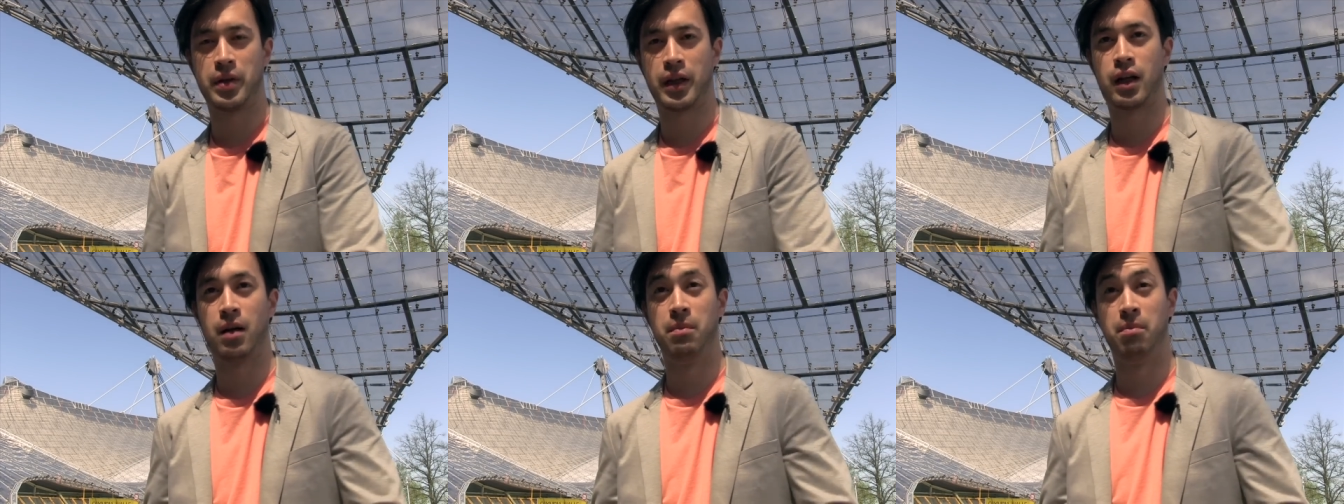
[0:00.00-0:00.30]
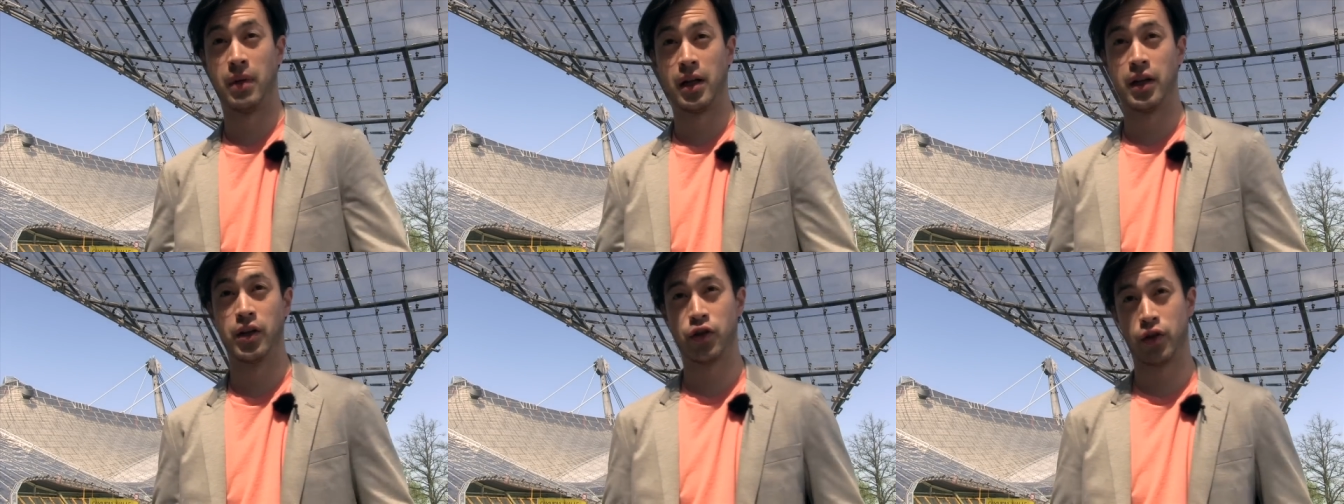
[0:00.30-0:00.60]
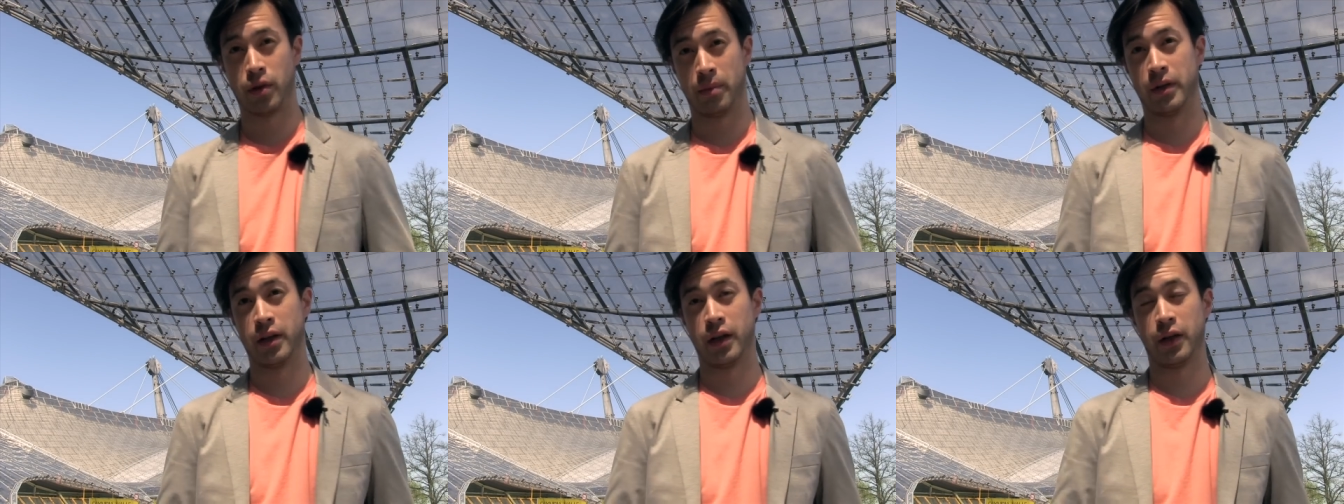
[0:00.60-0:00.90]
become
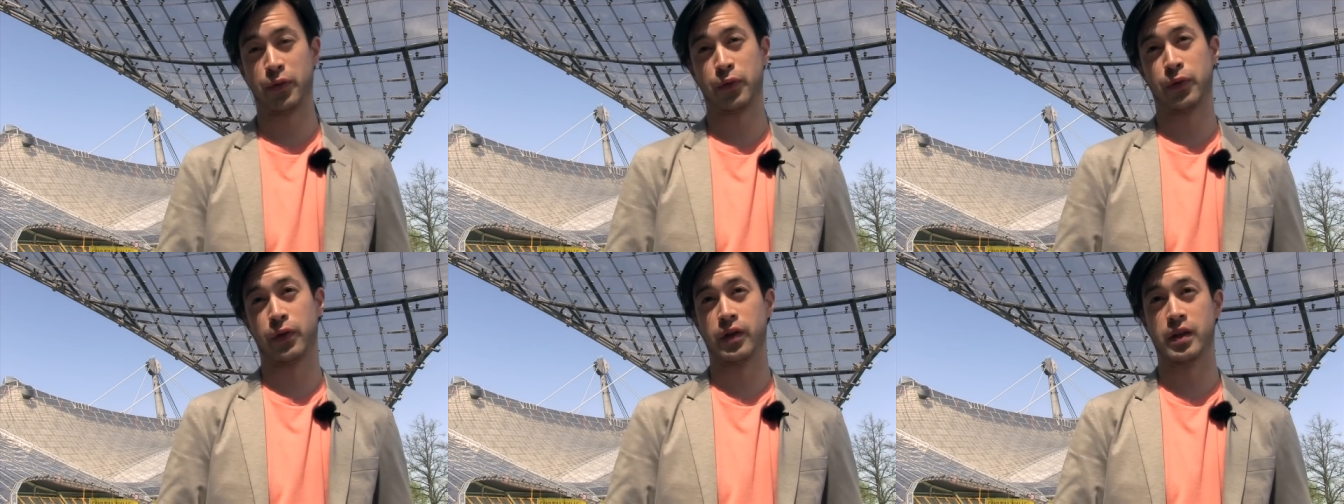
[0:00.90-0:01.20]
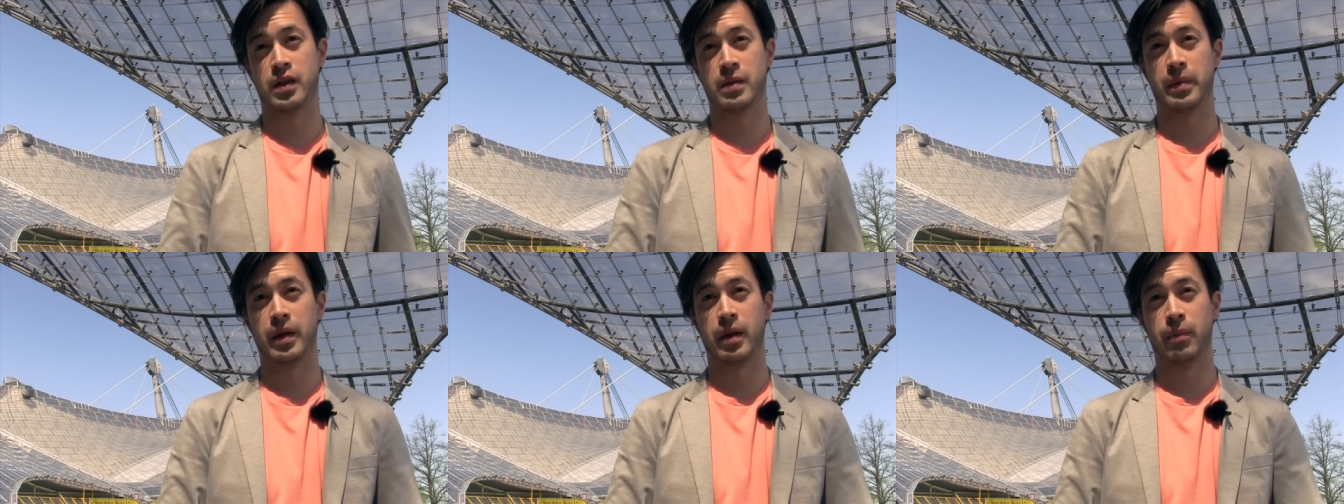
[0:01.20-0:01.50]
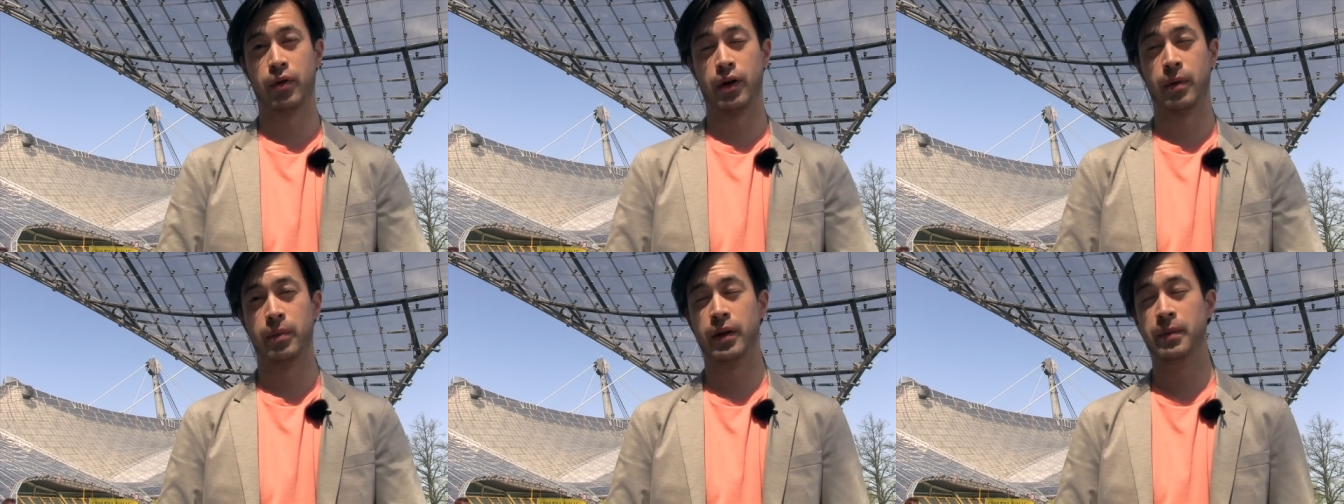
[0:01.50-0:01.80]
mainstream enough for it to be a
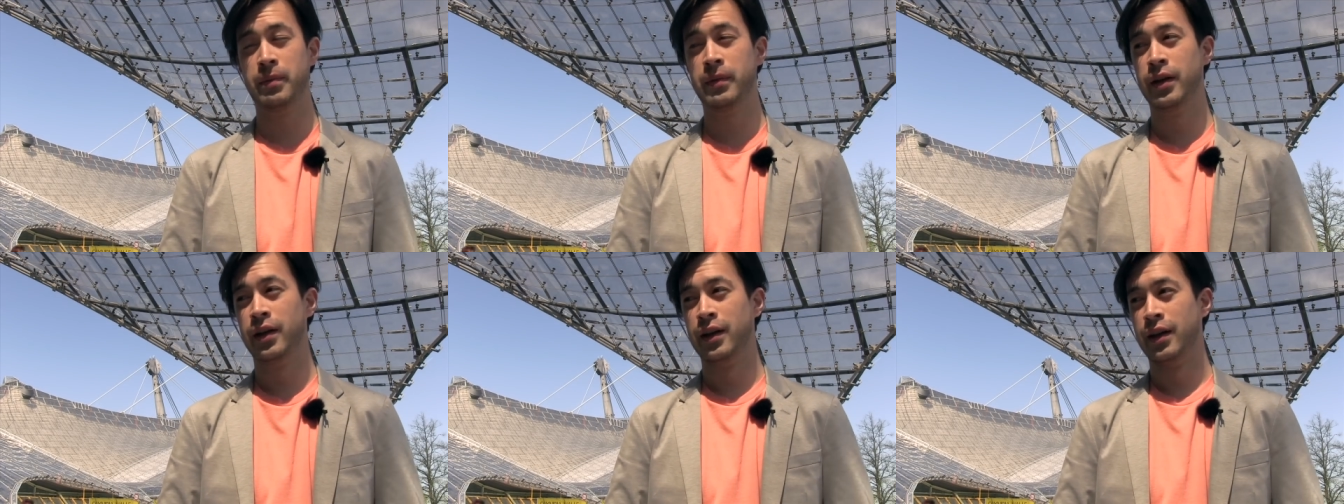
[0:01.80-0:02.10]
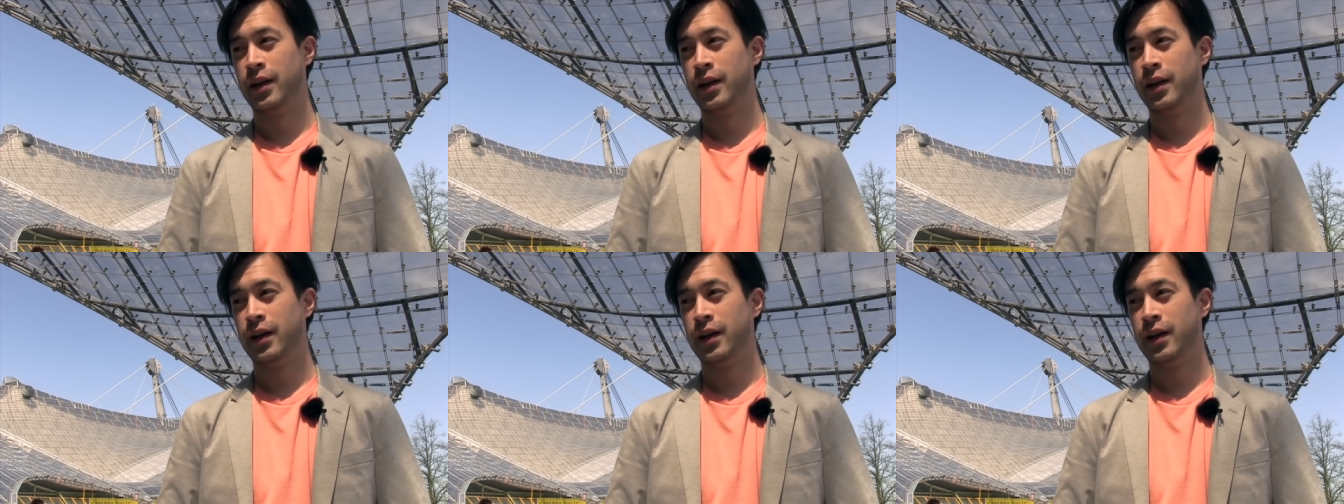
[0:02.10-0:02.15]
problem.